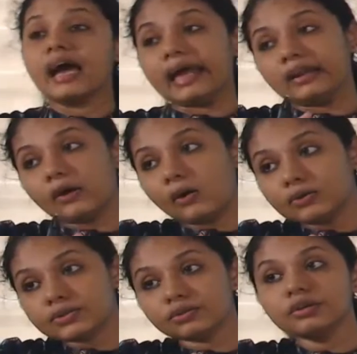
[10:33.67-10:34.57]
and
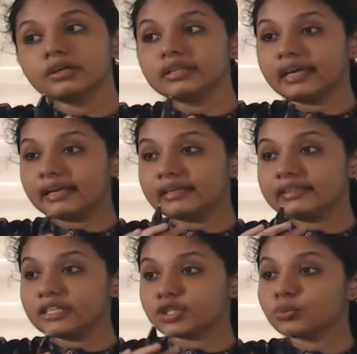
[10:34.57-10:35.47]
also there
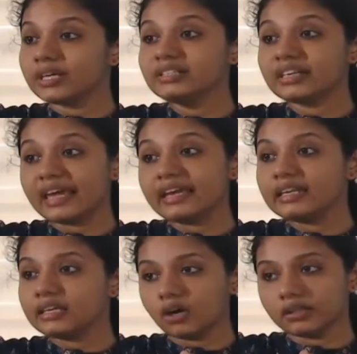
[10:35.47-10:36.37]
needs to be a
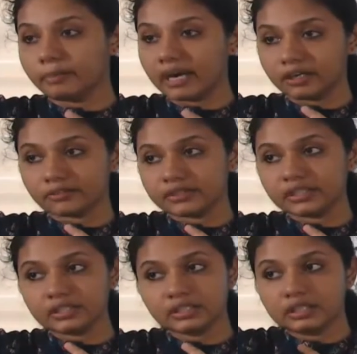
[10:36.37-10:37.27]
training on the part of
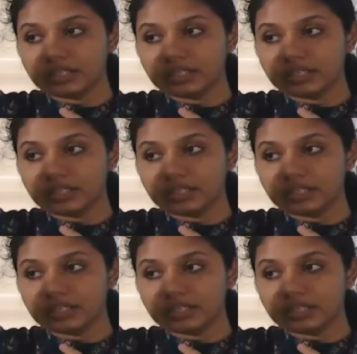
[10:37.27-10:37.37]
the